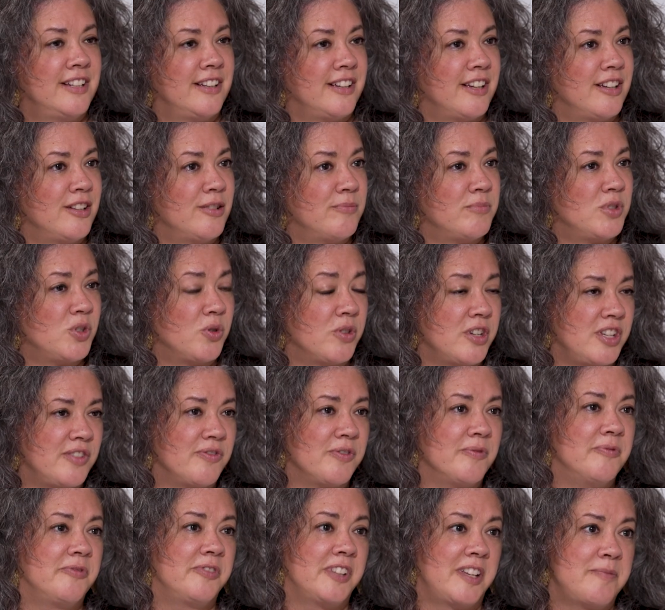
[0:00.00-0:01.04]
um, stories
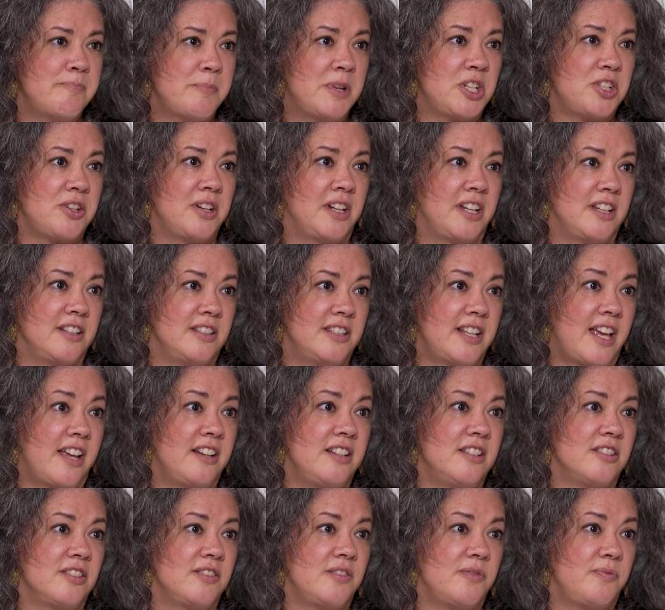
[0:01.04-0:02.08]
from Flint, Michigan,
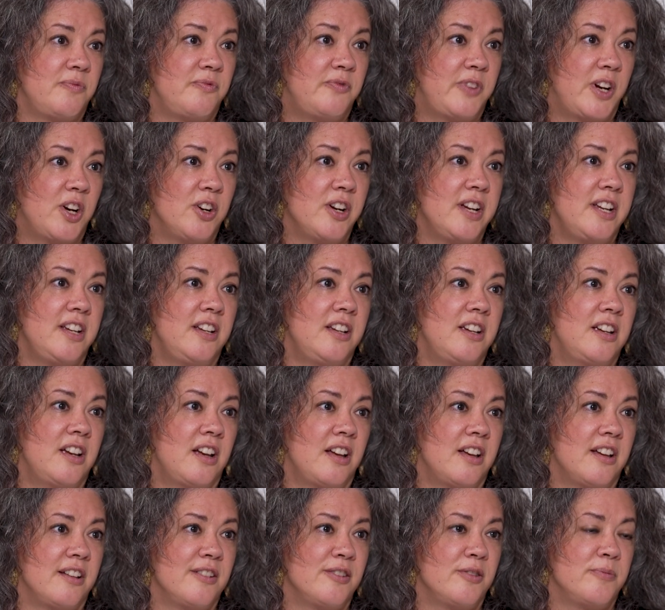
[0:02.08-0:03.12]
that is very
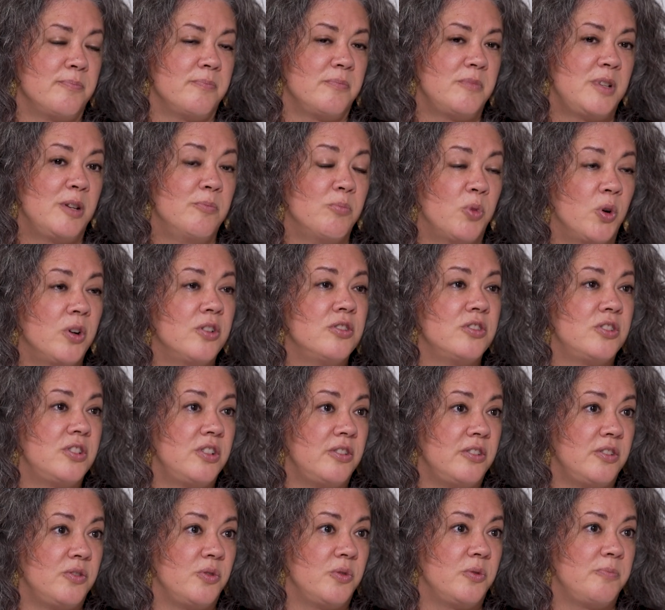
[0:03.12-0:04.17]
um, important
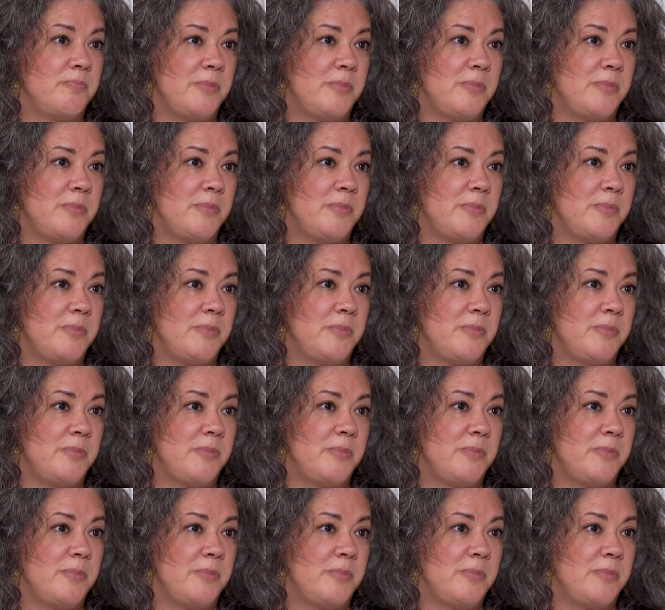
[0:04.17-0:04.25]
to